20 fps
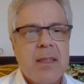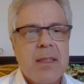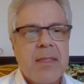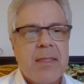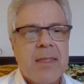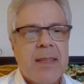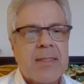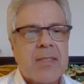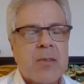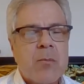
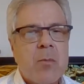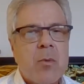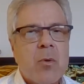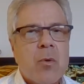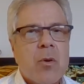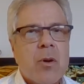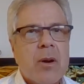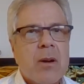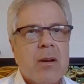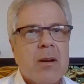that the
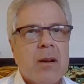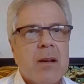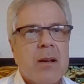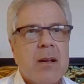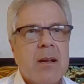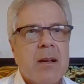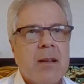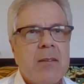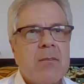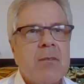more
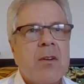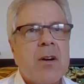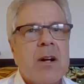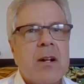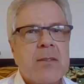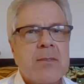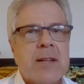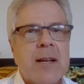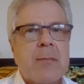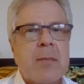
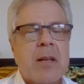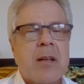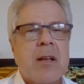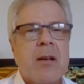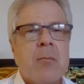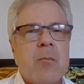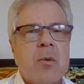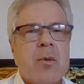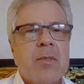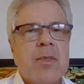involved I
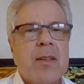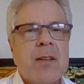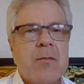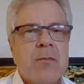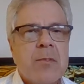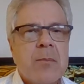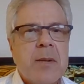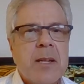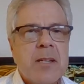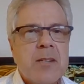become with the
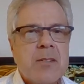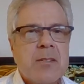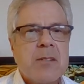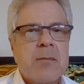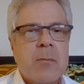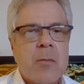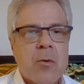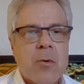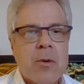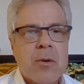
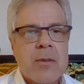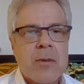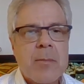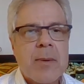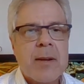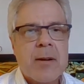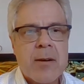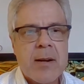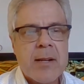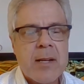information, the
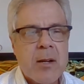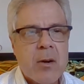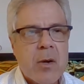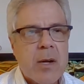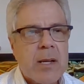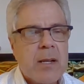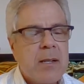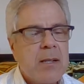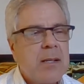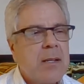better I know
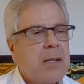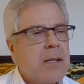it.